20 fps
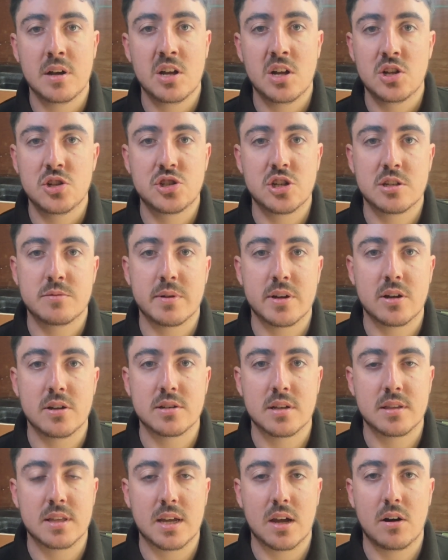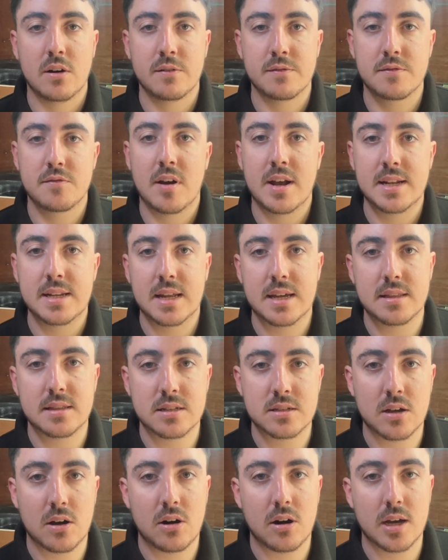just because I think our friend at the
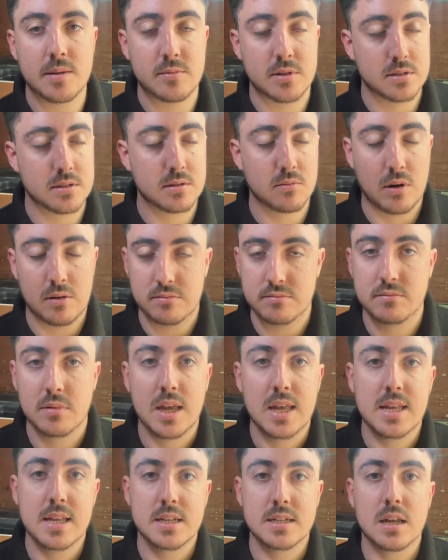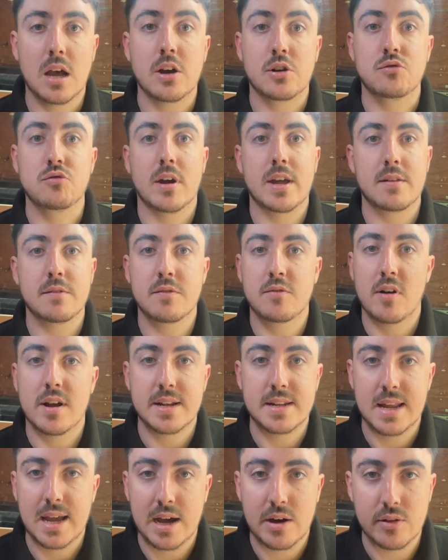time, and well, a great friend
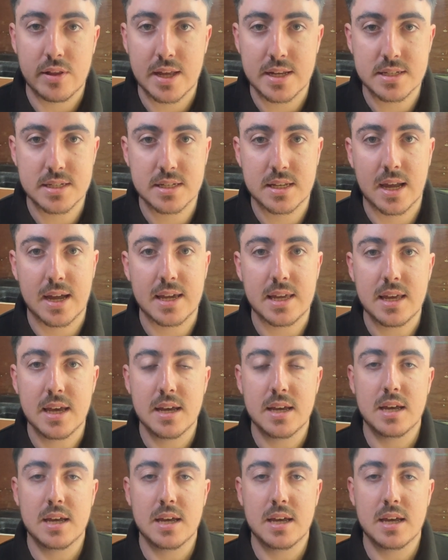now, let's say,